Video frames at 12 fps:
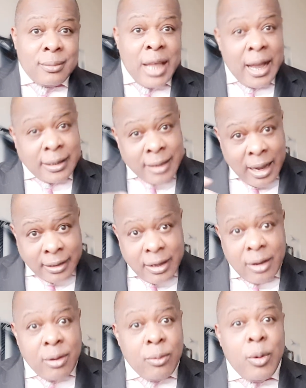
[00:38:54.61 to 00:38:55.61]
They attack
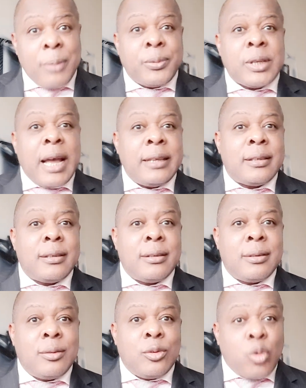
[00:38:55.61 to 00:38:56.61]
the website
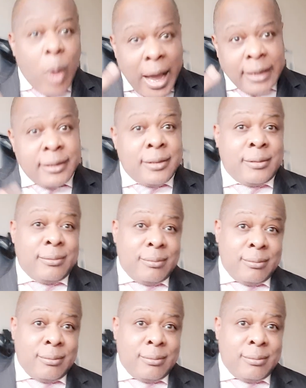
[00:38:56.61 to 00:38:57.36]
twice.